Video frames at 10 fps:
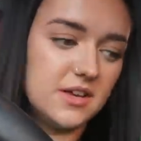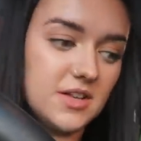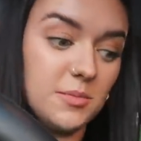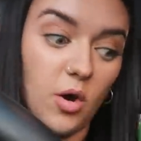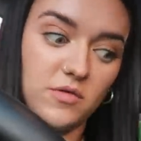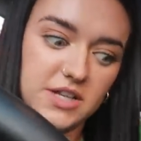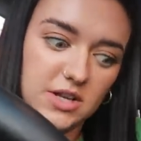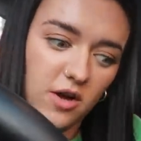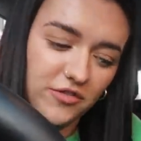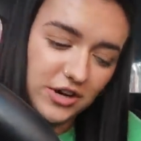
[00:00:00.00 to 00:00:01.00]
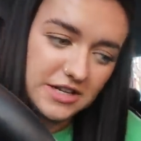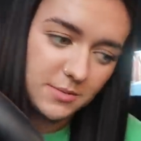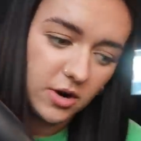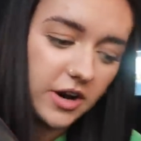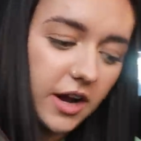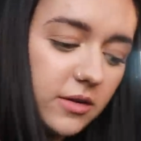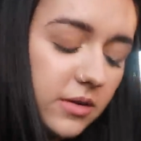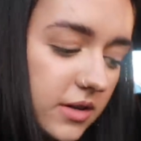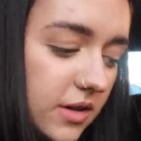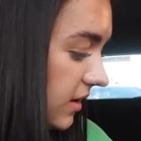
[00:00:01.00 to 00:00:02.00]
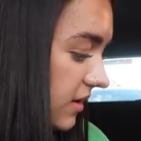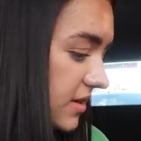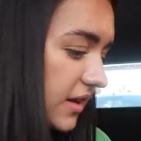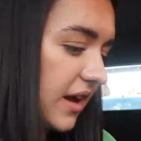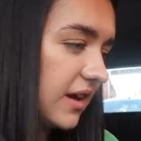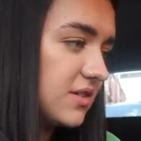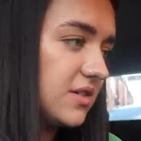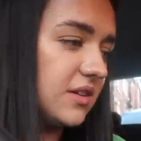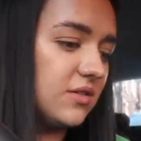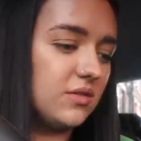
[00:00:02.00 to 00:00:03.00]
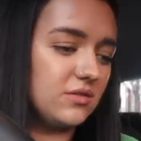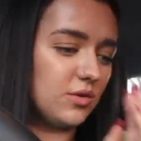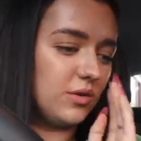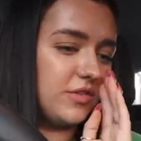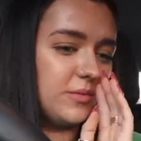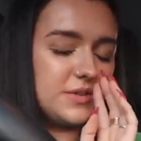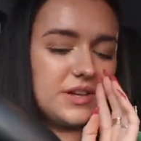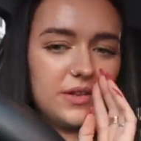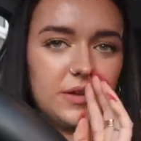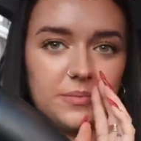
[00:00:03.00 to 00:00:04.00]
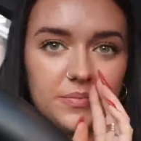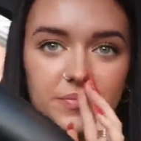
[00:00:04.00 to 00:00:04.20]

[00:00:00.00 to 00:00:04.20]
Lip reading: So I'm obviously not free tomorrow. That's okay, just ignore all of them, sit on them.